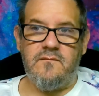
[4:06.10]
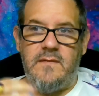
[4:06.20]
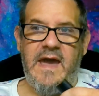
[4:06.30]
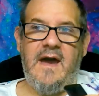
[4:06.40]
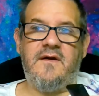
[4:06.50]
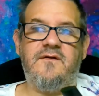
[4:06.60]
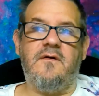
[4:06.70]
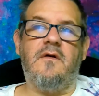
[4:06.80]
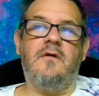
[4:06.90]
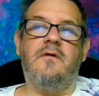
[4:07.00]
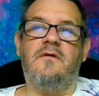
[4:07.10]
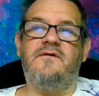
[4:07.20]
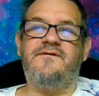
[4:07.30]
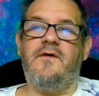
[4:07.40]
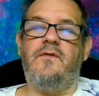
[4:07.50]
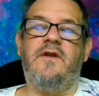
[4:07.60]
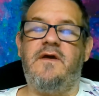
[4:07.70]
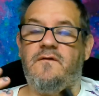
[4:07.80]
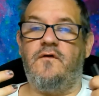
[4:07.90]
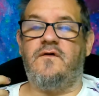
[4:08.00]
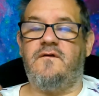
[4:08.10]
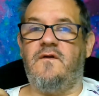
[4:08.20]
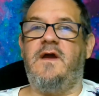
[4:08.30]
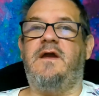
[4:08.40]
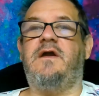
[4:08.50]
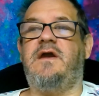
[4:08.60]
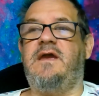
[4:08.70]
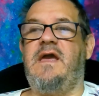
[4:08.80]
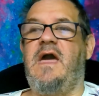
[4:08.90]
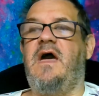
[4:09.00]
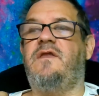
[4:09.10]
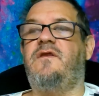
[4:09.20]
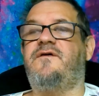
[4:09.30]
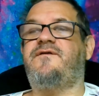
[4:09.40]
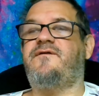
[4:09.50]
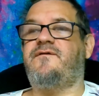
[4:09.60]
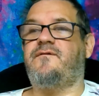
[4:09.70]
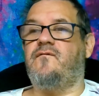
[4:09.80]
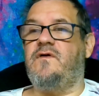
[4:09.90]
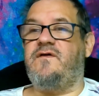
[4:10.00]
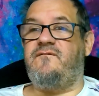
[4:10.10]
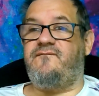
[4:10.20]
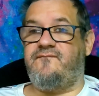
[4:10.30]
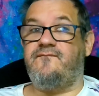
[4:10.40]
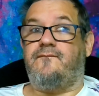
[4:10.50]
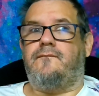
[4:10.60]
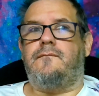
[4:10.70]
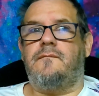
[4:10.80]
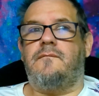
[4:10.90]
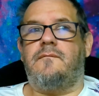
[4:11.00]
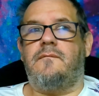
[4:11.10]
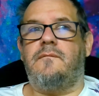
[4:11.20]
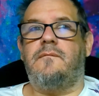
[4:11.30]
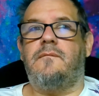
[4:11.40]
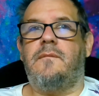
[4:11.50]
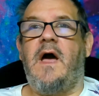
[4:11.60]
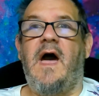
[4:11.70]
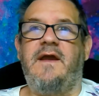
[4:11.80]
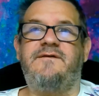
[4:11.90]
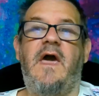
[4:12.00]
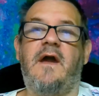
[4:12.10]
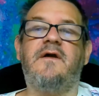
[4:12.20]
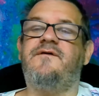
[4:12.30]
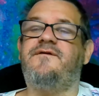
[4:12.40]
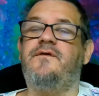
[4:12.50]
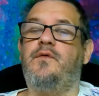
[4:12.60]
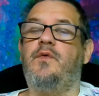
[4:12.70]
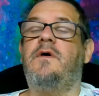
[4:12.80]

actor so that it looked like he had this really high-tech suit.